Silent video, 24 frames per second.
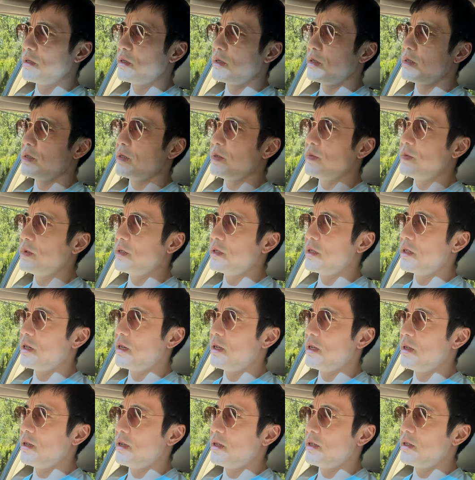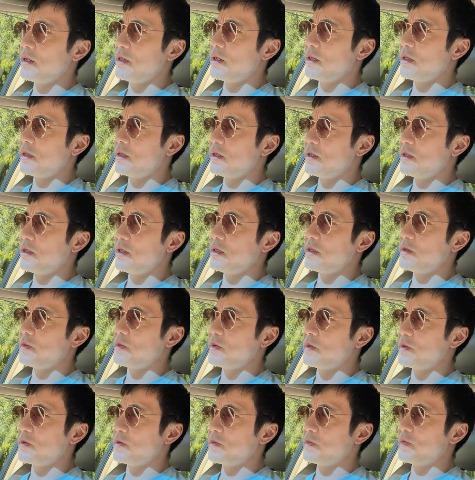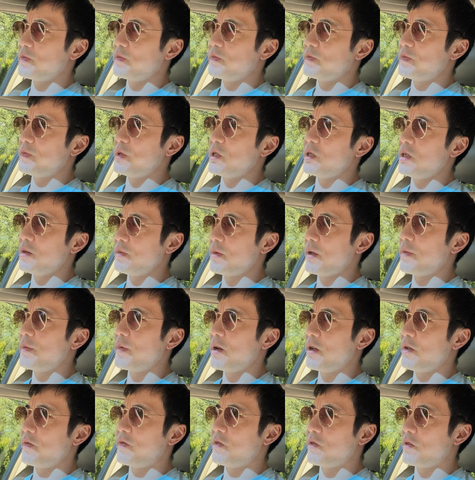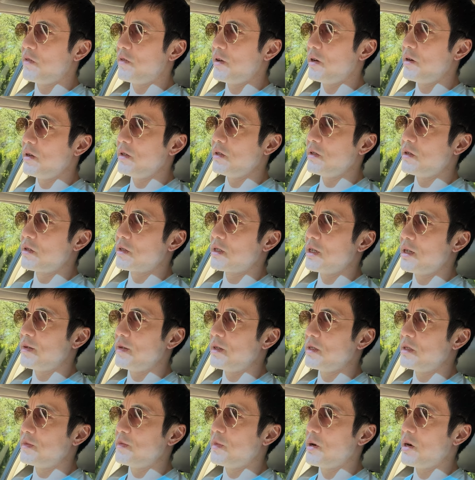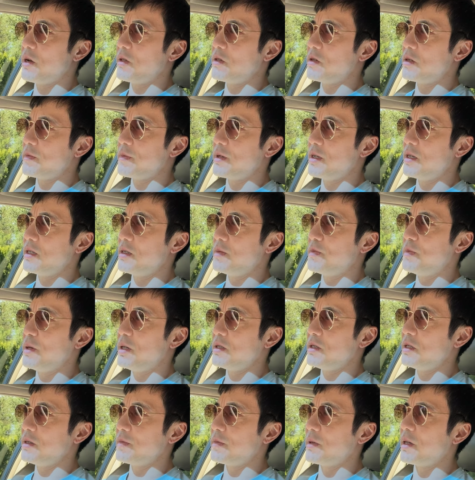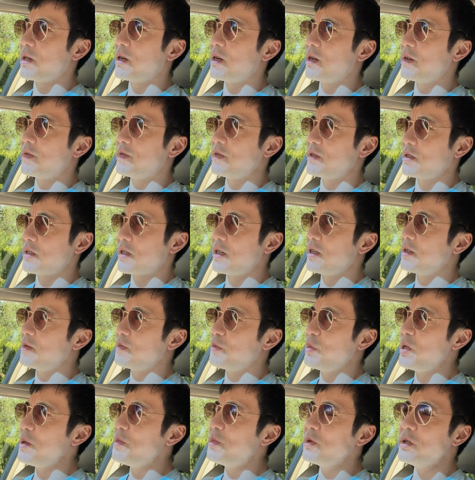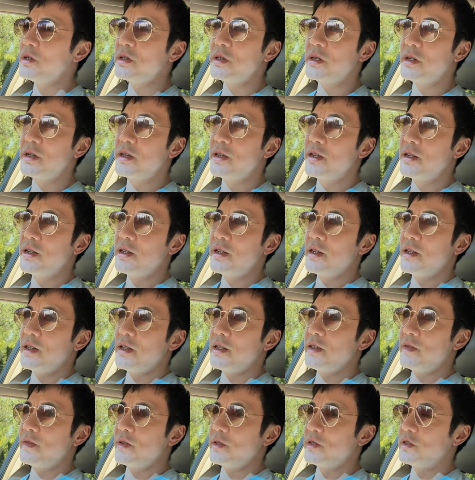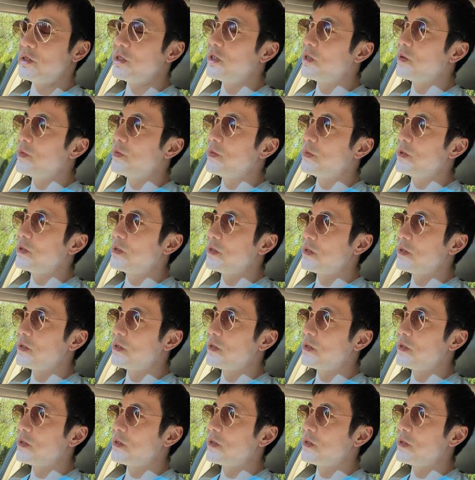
something that I, uh, that's been on my mind for a very long time. It's bothering me. It's pissing me off, okay? People in the gym,